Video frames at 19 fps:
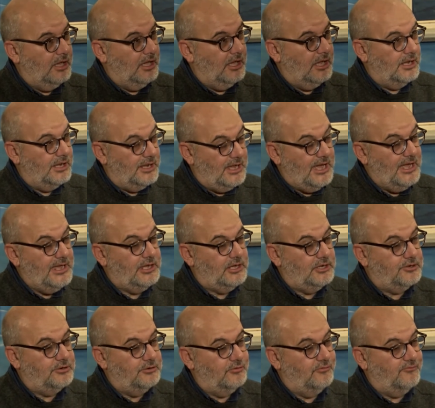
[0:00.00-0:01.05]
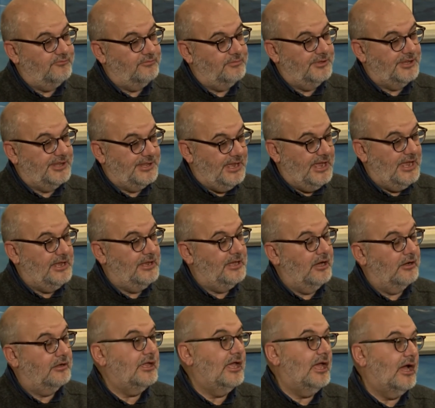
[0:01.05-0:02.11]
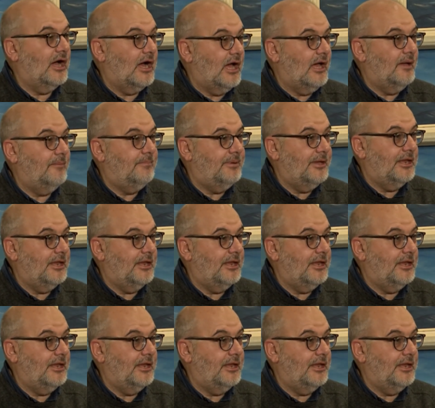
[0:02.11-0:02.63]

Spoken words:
like to say, okay, I've